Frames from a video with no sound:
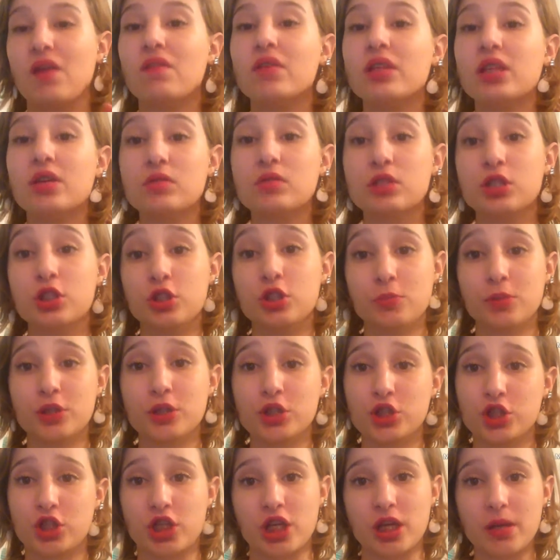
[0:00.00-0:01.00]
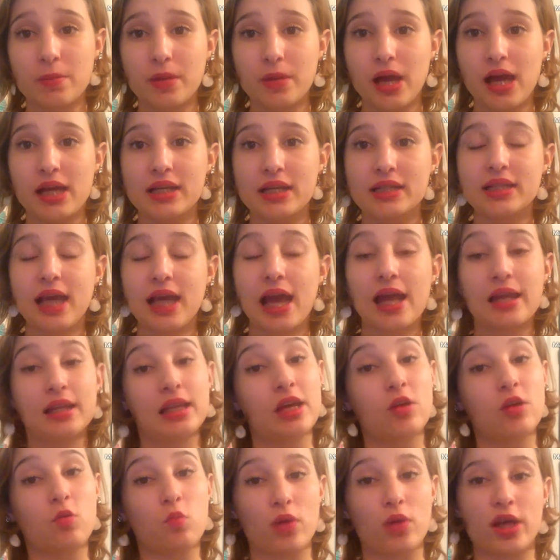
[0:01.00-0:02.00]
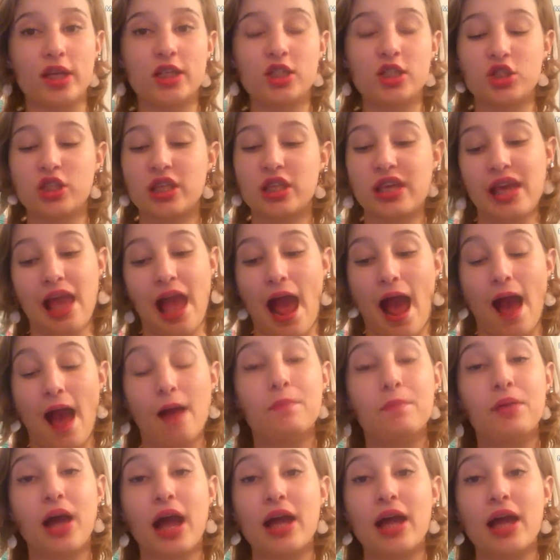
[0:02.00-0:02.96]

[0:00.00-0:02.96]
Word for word: everything was super cheap and it's kind of like wish the app